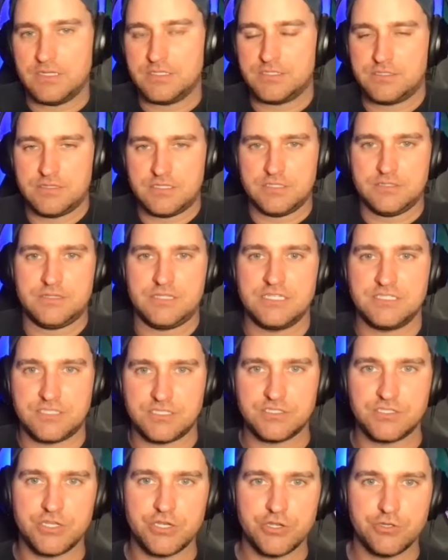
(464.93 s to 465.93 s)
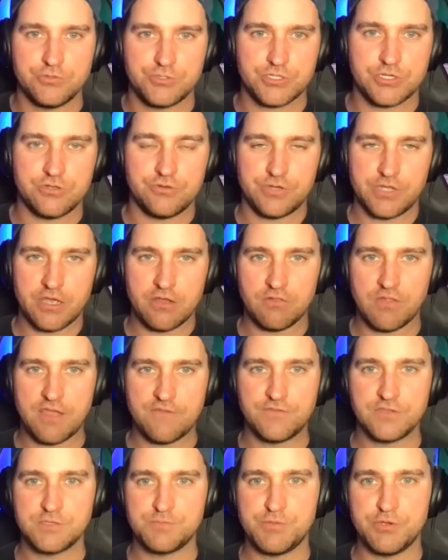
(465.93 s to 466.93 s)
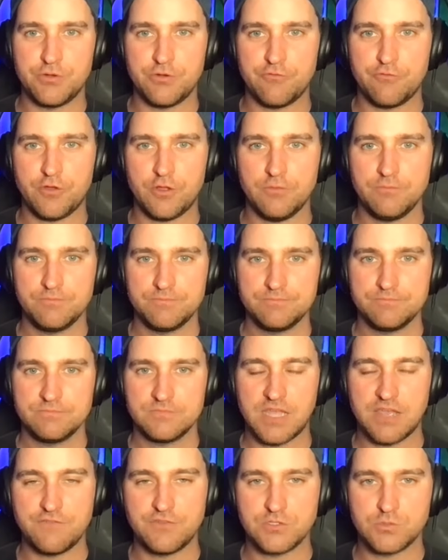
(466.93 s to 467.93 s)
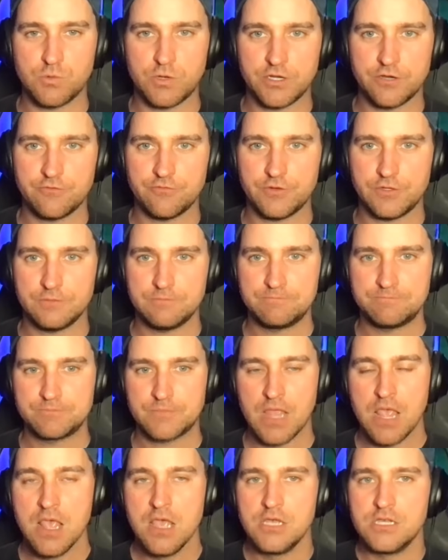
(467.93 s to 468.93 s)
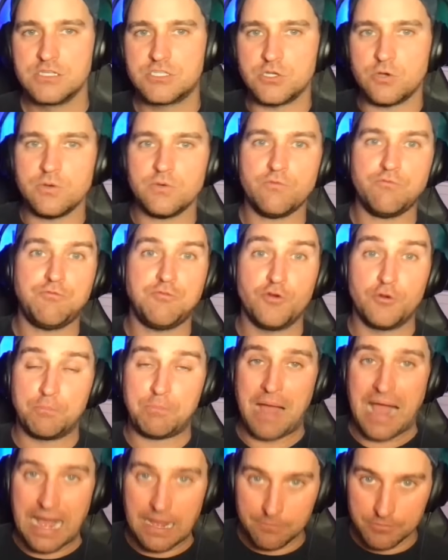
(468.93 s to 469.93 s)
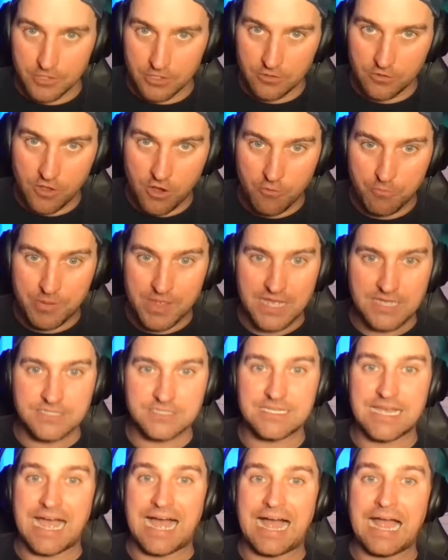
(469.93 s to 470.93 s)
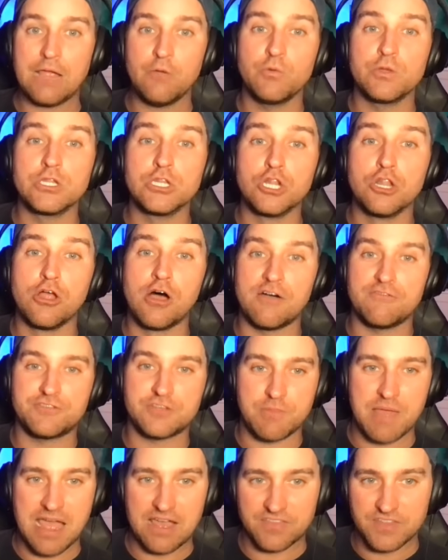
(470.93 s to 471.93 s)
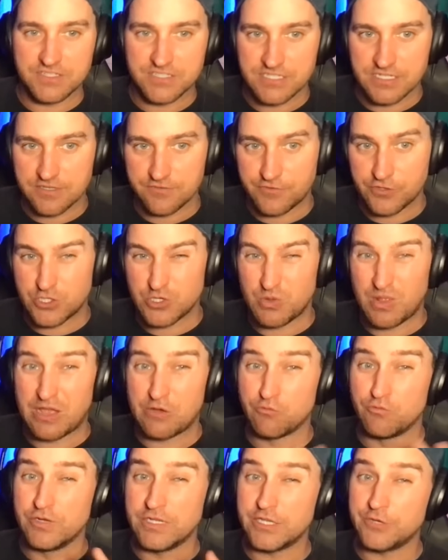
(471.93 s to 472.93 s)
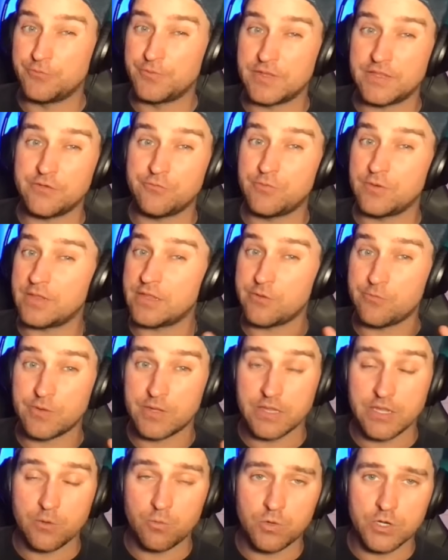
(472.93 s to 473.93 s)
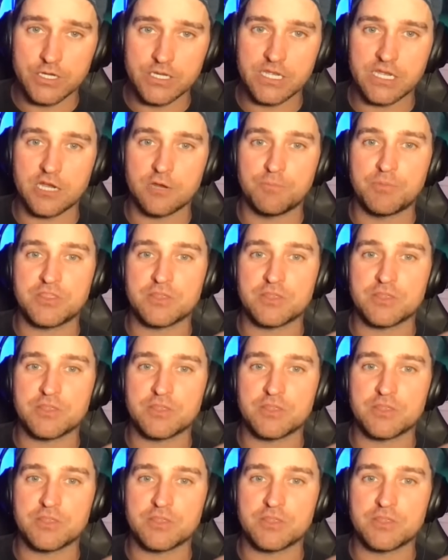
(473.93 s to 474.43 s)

This this is a new studio. Life is beautiful. Life is wonderful. So for Pablo Lopez, I would love to back this individual. I really, really, really, really would here.